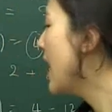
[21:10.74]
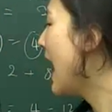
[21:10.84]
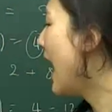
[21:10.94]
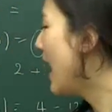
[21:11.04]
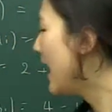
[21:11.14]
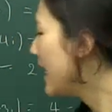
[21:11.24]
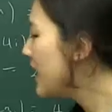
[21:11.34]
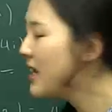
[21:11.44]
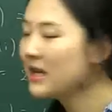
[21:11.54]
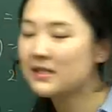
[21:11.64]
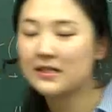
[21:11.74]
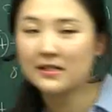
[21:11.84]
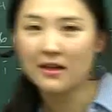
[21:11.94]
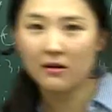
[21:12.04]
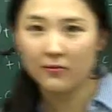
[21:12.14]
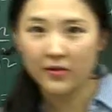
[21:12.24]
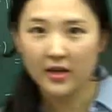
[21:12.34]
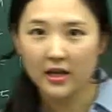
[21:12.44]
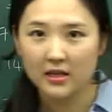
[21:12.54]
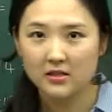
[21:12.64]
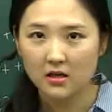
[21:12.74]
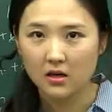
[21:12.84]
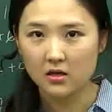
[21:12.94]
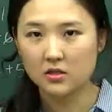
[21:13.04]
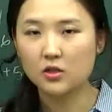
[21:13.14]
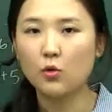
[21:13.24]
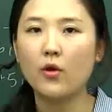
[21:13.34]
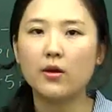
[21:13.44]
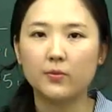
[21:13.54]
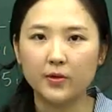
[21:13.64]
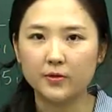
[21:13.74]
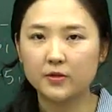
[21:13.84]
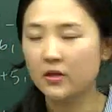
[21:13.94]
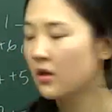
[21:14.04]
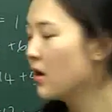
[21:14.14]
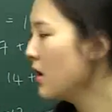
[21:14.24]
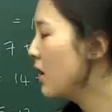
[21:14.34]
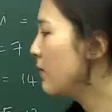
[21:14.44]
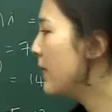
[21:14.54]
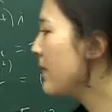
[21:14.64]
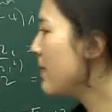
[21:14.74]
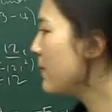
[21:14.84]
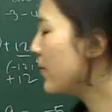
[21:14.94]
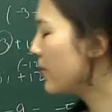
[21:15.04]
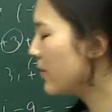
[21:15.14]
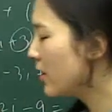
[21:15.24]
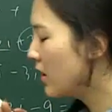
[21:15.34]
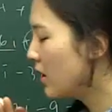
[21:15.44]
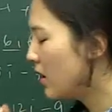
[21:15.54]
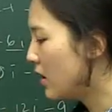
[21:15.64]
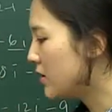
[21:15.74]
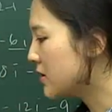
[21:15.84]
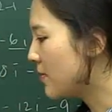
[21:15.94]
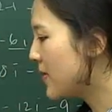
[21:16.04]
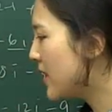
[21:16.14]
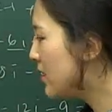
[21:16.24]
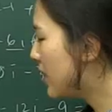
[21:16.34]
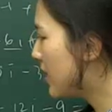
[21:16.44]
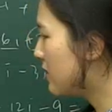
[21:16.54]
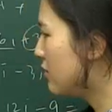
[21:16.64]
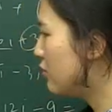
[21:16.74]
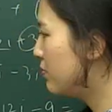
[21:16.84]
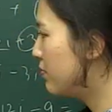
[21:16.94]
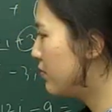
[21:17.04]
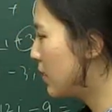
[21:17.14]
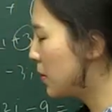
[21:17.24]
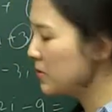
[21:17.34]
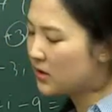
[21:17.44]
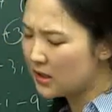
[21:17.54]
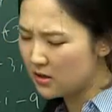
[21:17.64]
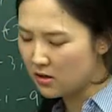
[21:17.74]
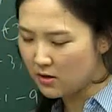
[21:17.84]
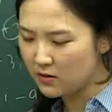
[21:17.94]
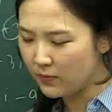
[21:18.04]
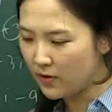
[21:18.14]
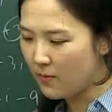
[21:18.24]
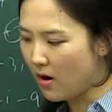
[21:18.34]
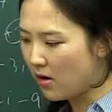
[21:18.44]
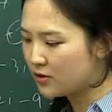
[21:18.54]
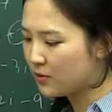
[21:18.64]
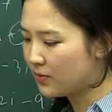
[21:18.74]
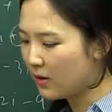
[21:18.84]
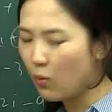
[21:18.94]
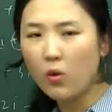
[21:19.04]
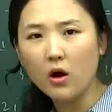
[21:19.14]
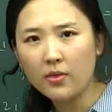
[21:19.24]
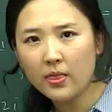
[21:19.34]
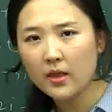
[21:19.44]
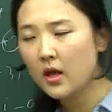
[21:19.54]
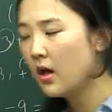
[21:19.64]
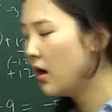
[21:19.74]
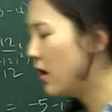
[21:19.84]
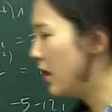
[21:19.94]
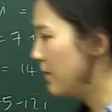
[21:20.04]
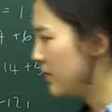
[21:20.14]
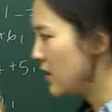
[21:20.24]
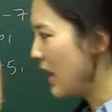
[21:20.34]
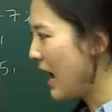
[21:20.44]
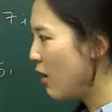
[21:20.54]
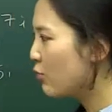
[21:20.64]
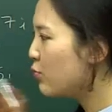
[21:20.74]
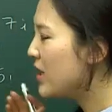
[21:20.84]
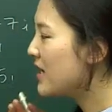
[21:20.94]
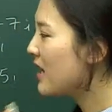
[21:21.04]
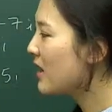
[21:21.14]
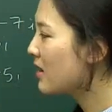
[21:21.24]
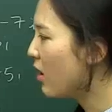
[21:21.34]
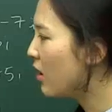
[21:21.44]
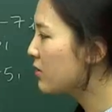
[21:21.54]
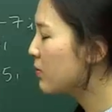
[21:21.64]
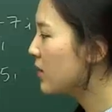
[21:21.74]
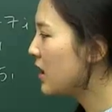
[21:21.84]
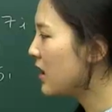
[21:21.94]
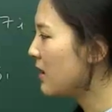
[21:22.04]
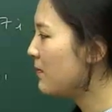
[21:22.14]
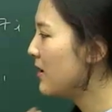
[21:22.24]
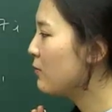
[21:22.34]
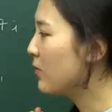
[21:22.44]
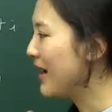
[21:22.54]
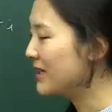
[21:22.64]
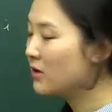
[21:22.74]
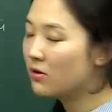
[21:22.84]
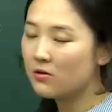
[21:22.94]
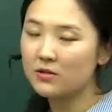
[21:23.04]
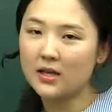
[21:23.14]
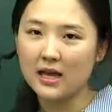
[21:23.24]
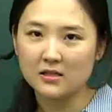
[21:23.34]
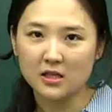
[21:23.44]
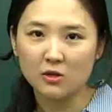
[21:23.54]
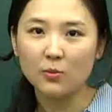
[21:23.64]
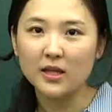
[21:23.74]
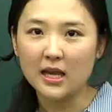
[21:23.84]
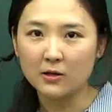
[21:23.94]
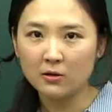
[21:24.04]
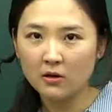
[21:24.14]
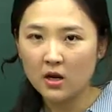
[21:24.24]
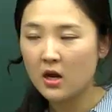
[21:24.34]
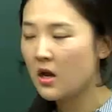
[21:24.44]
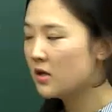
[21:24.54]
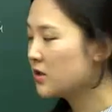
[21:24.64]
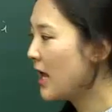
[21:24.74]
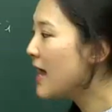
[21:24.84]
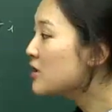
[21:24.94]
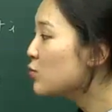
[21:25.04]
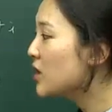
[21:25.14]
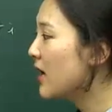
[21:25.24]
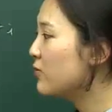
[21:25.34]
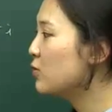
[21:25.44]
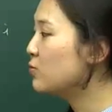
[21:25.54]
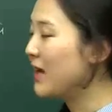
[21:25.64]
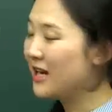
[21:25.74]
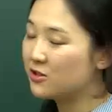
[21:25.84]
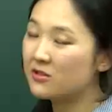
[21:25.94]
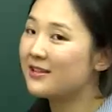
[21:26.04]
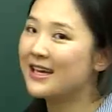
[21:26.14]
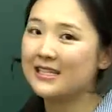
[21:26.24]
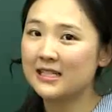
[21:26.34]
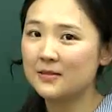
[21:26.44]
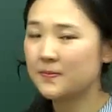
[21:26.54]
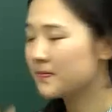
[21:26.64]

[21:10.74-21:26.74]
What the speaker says: I itself is a square root. Remember something that you probably learned from Algebra 1, how we cannot keep radicals as denominator. Hence, we have to rationalize it.